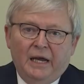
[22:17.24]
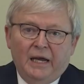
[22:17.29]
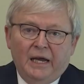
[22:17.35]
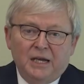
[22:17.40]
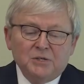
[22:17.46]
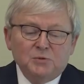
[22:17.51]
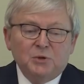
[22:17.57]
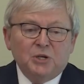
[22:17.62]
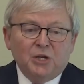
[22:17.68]

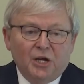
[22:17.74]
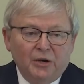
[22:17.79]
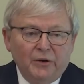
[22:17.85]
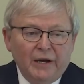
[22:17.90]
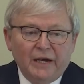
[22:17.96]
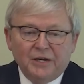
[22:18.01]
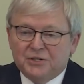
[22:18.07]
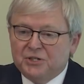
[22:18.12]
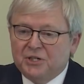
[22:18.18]
As we know,
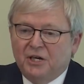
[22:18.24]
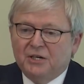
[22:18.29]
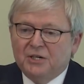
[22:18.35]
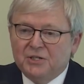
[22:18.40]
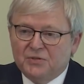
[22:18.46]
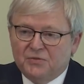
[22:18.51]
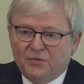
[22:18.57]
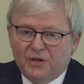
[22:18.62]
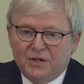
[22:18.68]
our
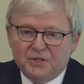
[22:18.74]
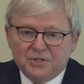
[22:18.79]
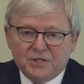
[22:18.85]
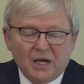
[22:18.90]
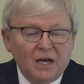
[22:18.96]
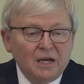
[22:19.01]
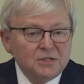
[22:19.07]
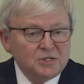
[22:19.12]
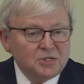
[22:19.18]
Chinese friends
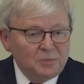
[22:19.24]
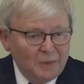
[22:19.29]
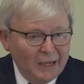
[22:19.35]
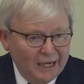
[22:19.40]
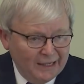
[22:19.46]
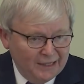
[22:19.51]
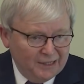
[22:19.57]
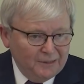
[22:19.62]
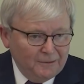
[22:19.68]
are
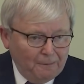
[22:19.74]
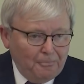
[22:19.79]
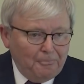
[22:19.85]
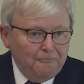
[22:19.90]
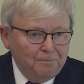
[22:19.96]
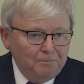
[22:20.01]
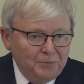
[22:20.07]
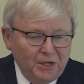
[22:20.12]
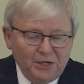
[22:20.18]
smart.
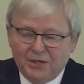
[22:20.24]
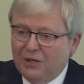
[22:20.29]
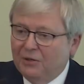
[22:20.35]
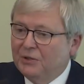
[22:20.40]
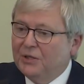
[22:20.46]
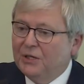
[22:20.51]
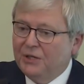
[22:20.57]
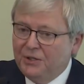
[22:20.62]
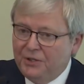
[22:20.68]
They know
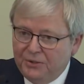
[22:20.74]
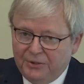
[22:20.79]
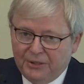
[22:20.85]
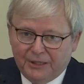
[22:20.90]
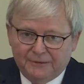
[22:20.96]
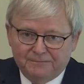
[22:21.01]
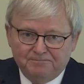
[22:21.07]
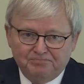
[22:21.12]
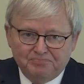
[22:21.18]
what they're
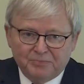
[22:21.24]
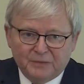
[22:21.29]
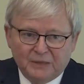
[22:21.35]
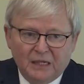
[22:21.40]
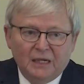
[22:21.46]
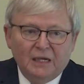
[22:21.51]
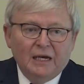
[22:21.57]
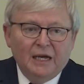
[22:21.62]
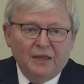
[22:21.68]
doing.
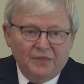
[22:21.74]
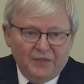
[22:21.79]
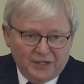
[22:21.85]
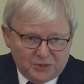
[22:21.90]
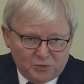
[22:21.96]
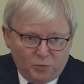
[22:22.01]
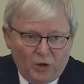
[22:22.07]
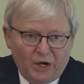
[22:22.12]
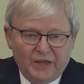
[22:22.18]
And
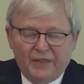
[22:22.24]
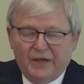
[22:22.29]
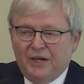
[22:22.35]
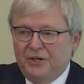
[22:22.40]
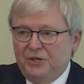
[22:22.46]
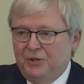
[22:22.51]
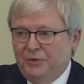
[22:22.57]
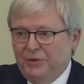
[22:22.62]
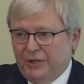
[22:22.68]
that's why they're
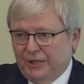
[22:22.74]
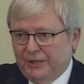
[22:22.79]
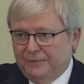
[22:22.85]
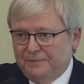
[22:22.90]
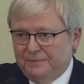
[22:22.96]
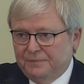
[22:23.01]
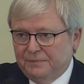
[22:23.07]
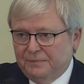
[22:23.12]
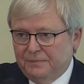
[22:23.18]
doing it.
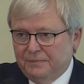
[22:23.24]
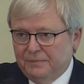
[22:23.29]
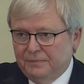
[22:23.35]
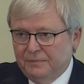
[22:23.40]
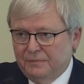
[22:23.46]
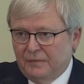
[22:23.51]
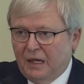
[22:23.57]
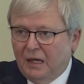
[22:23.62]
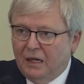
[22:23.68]

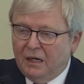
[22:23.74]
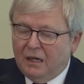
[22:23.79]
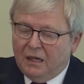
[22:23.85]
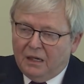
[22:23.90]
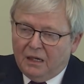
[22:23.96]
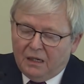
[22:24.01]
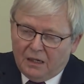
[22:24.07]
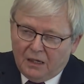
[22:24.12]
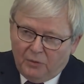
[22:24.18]

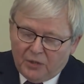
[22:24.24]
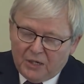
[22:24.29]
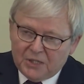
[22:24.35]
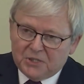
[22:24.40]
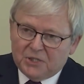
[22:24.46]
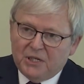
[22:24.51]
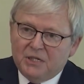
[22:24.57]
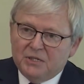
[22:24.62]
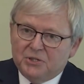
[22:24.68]
Now, what I
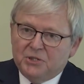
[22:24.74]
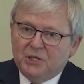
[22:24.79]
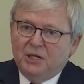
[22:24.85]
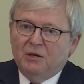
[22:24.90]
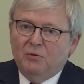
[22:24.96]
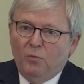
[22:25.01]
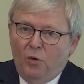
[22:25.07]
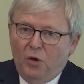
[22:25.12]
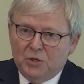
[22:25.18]
see instead
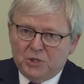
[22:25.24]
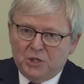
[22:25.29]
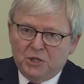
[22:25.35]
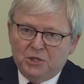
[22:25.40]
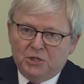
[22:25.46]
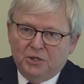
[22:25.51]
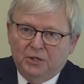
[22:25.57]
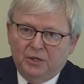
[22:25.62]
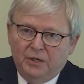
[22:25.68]
in
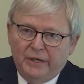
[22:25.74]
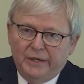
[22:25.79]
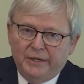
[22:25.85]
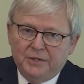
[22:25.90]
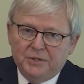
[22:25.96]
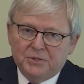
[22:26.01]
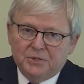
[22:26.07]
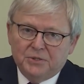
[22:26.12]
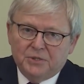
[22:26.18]
Washington
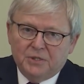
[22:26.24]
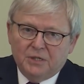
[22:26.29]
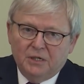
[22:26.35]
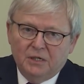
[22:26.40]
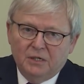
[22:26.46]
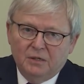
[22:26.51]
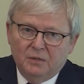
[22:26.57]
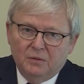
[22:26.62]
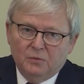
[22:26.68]
is
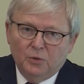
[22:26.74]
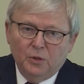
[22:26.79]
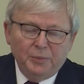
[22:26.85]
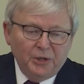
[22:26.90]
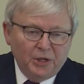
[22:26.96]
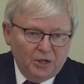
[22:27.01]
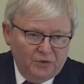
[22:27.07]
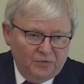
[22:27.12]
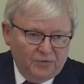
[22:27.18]

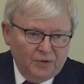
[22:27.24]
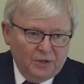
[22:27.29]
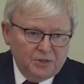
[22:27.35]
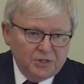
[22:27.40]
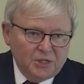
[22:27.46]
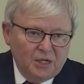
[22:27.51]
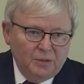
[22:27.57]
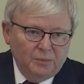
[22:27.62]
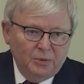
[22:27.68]
Rubio, for
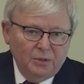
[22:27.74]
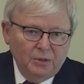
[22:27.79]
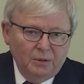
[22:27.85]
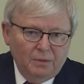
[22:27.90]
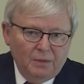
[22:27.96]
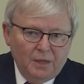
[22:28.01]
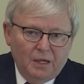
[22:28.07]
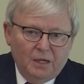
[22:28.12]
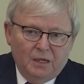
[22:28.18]

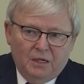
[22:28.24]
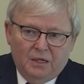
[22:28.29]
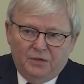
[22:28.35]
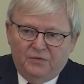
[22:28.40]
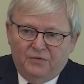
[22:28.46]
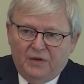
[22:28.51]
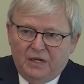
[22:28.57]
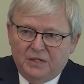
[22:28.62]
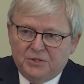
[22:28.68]
example,
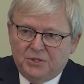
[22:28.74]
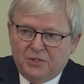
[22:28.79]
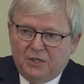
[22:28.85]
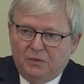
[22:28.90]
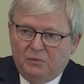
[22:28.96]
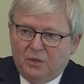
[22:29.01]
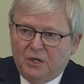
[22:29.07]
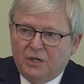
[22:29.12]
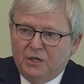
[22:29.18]

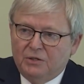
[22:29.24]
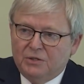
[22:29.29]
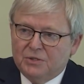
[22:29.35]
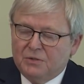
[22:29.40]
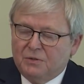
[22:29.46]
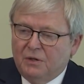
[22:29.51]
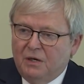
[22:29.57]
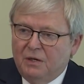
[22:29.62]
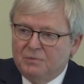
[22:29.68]
advancing what he
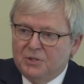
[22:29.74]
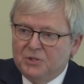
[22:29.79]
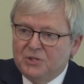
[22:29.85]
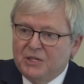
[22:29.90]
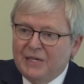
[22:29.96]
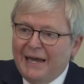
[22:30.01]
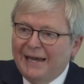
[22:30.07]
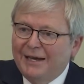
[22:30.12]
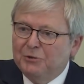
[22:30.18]
describes as
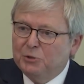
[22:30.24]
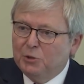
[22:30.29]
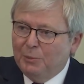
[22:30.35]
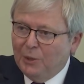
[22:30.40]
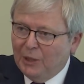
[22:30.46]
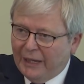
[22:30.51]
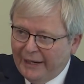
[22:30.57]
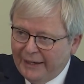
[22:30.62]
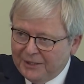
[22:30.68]
the
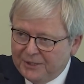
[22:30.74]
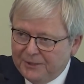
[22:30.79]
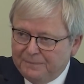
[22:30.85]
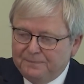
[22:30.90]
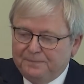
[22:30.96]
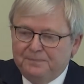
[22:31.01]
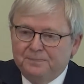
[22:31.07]
Equitable Act,